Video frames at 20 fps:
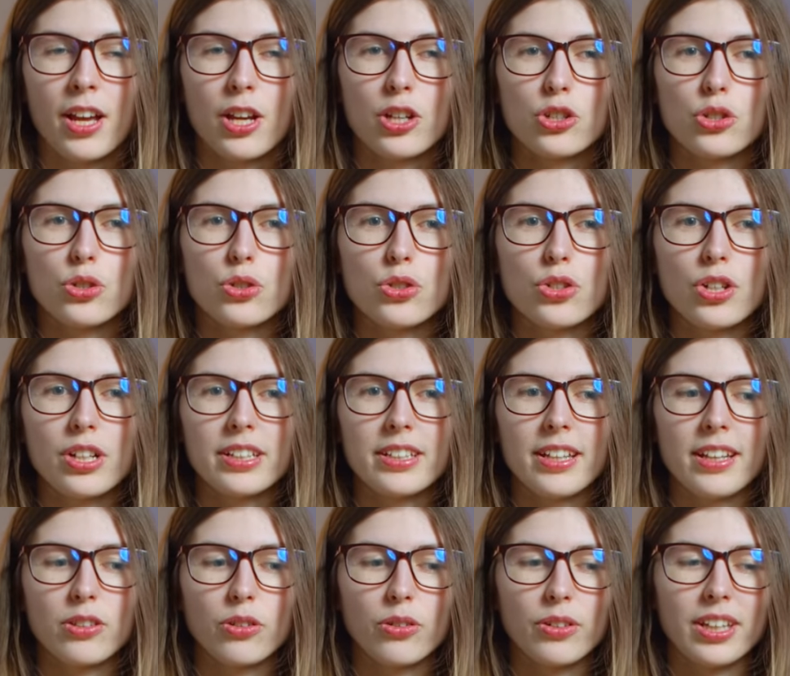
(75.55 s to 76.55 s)
Usually
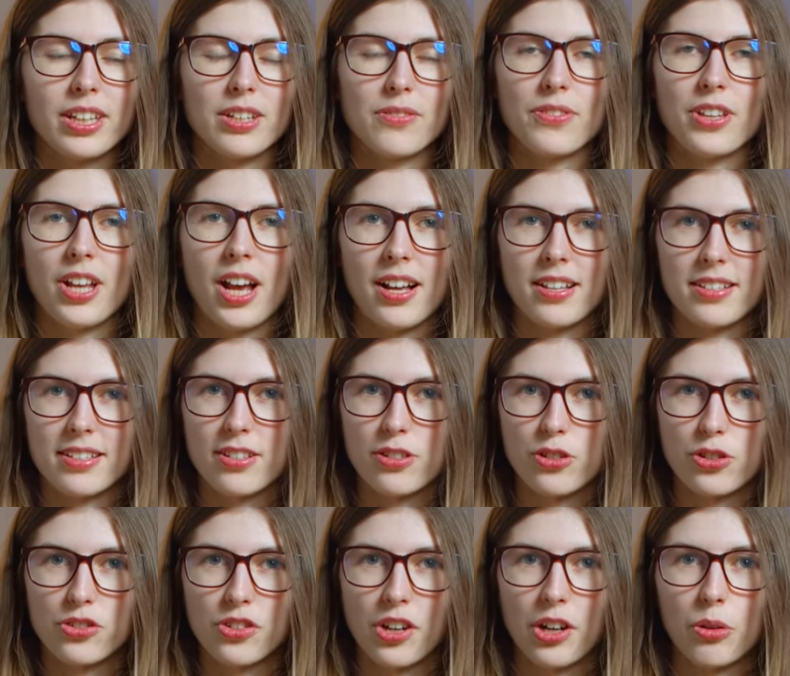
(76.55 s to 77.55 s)
they don't give the answer
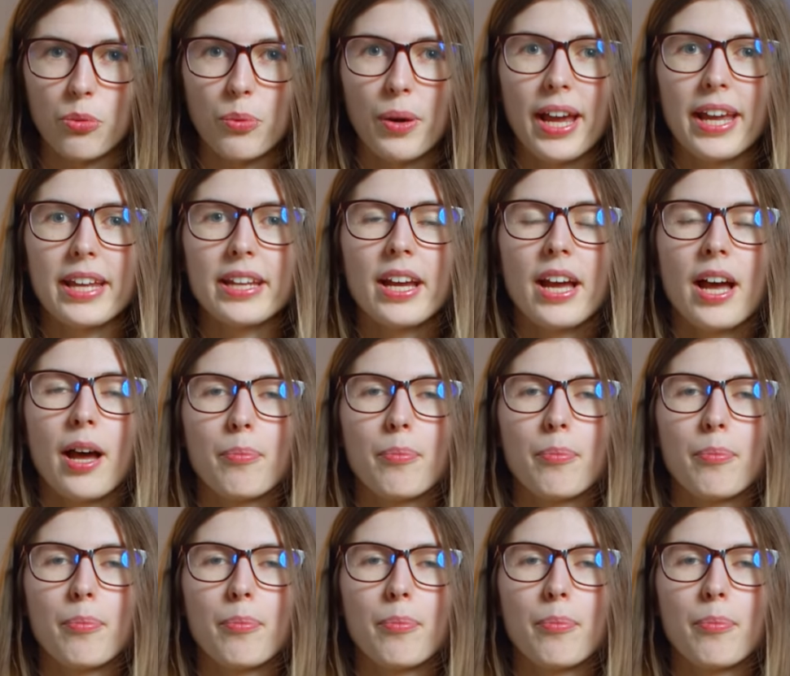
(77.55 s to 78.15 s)
straight away,